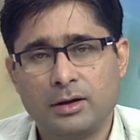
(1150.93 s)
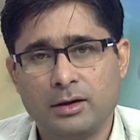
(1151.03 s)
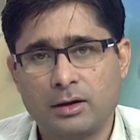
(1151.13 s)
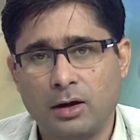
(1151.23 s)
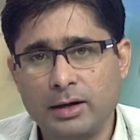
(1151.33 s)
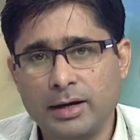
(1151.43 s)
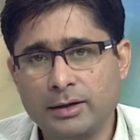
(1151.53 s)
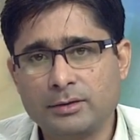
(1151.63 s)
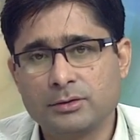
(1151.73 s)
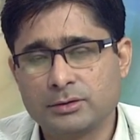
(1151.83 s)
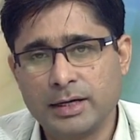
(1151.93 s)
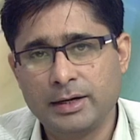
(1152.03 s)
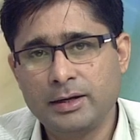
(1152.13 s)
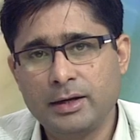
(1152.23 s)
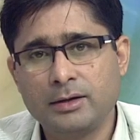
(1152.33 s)
uh, called Indian
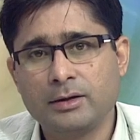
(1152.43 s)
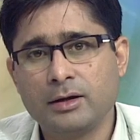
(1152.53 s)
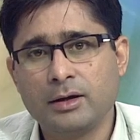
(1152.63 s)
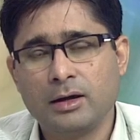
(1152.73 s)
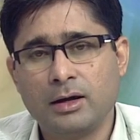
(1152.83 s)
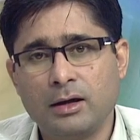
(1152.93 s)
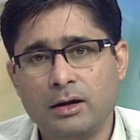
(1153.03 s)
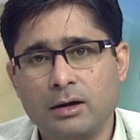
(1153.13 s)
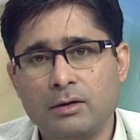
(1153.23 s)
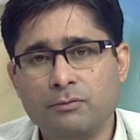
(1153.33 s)
society and uh,